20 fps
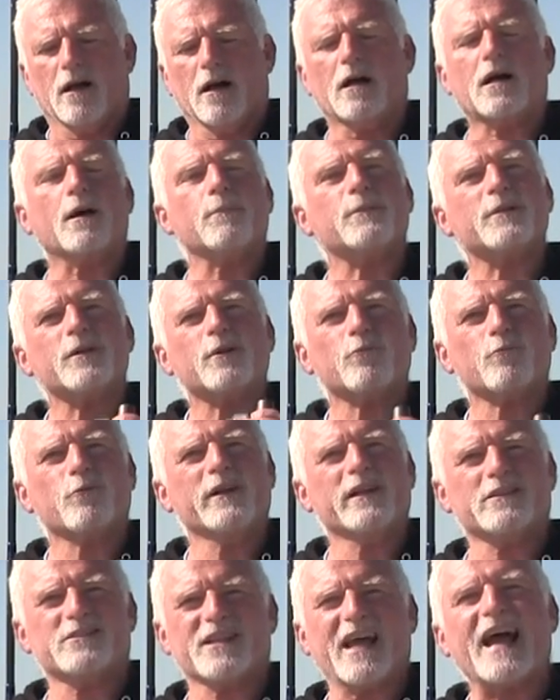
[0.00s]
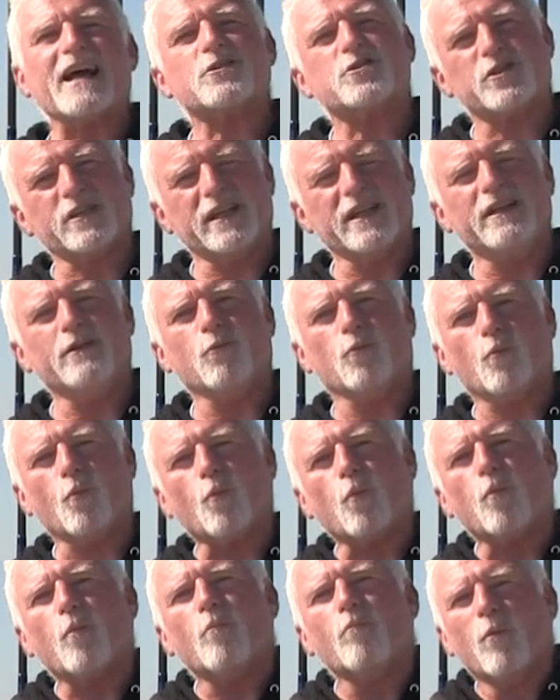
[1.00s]
A couple of the reels actually
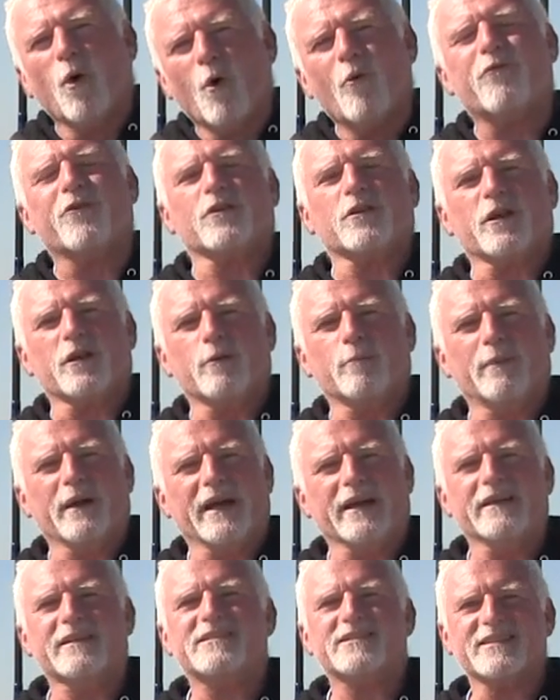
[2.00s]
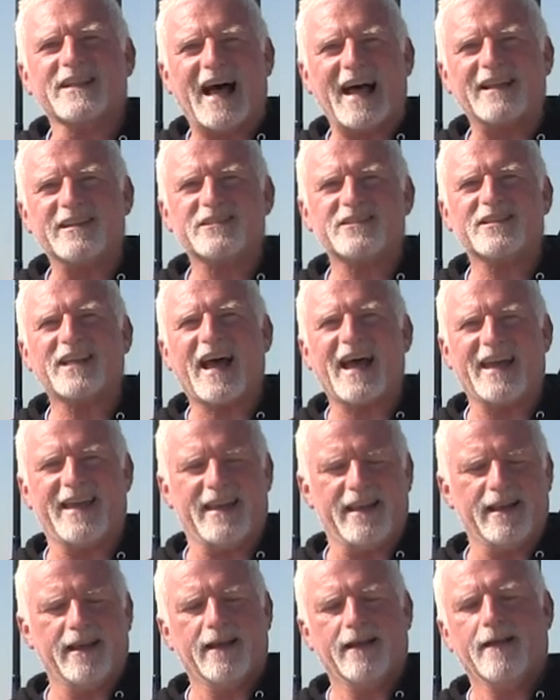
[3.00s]
move a little bit. It's not as
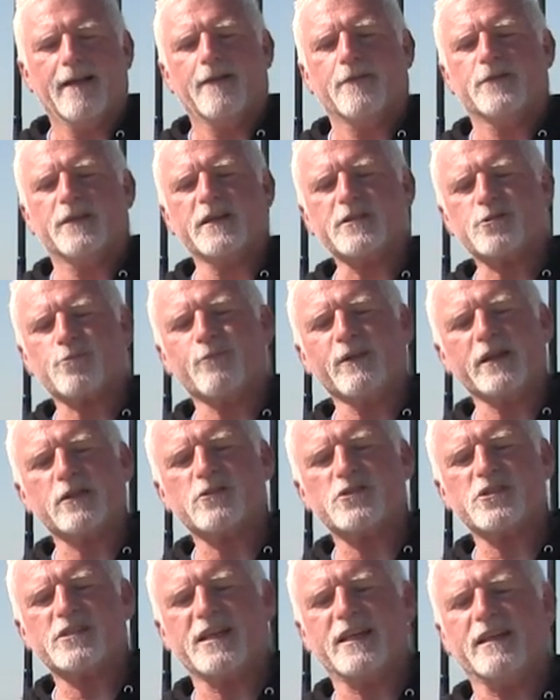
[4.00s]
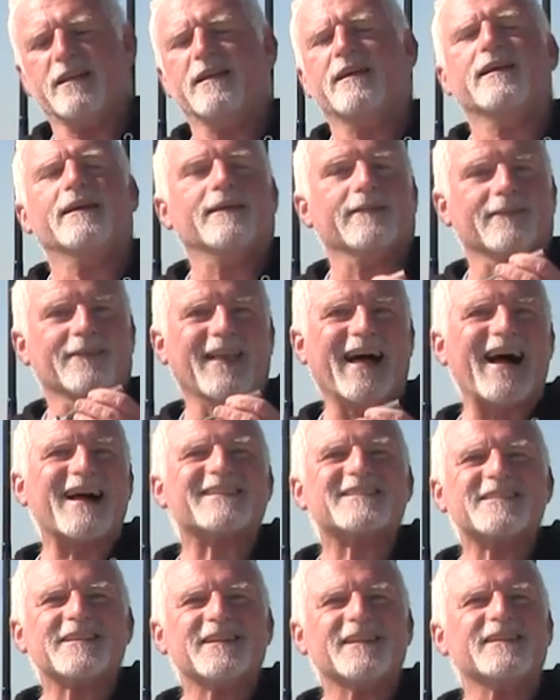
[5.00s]
tight. This reel seat
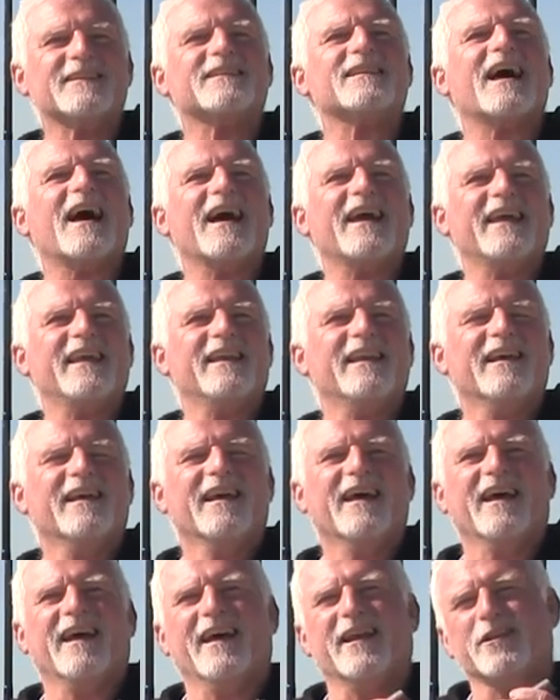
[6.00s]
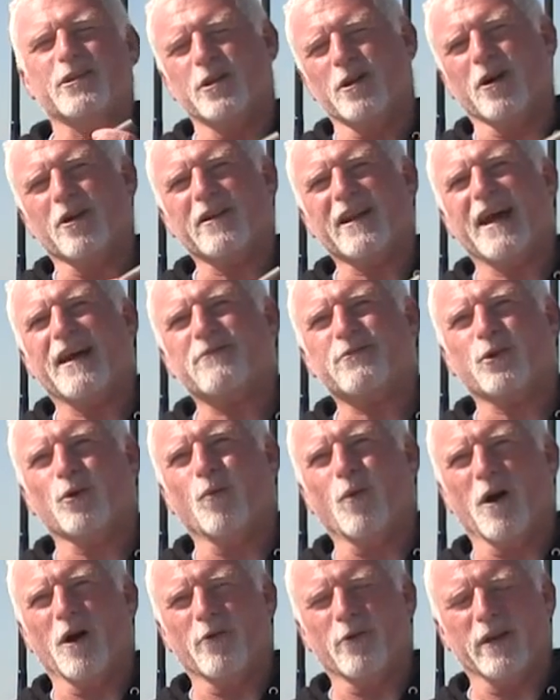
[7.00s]
locks it in tight and you don't have to
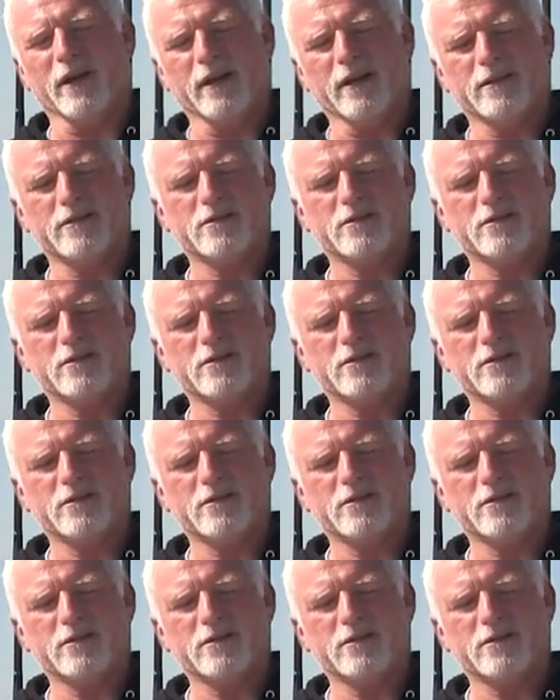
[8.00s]
worry.